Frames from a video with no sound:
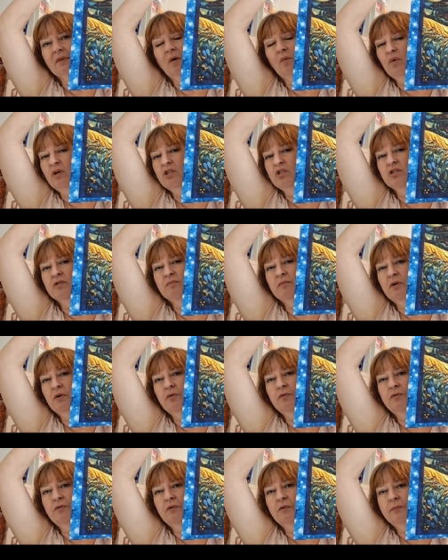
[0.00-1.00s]
which is
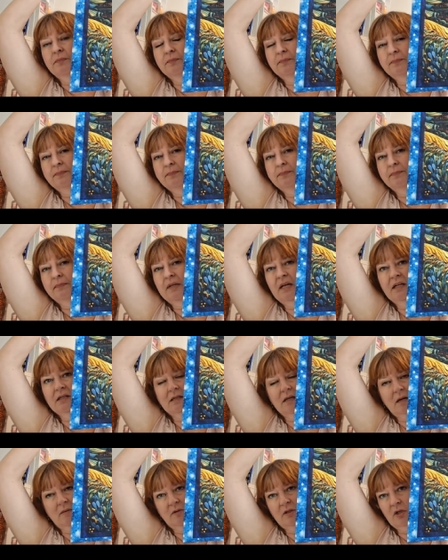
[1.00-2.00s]
beautiful. It's
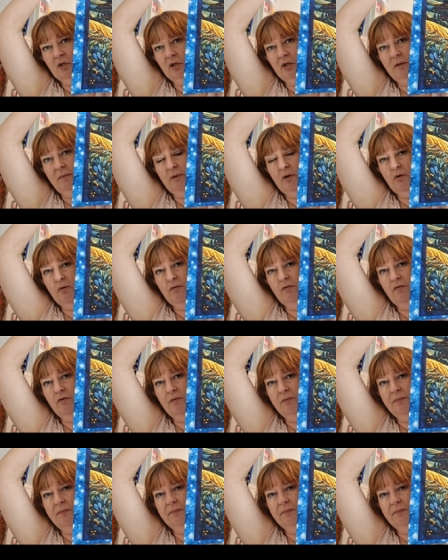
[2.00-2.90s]
absolutely beautiful.